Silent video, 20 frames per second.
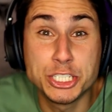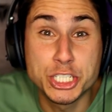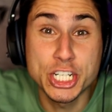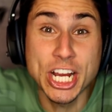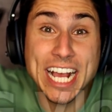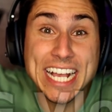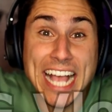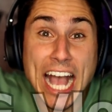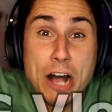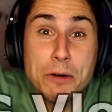
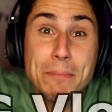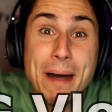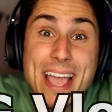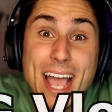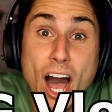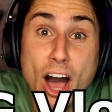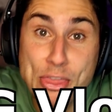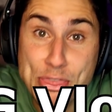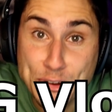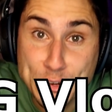check out my
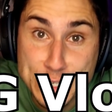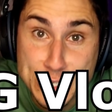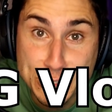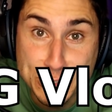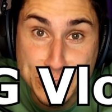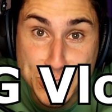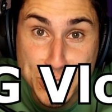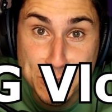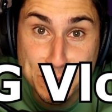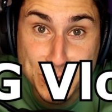other
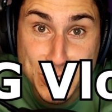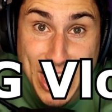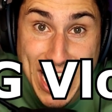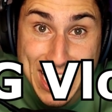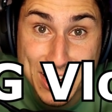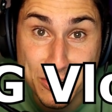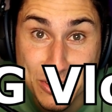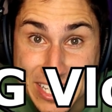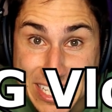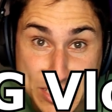YouTube channel.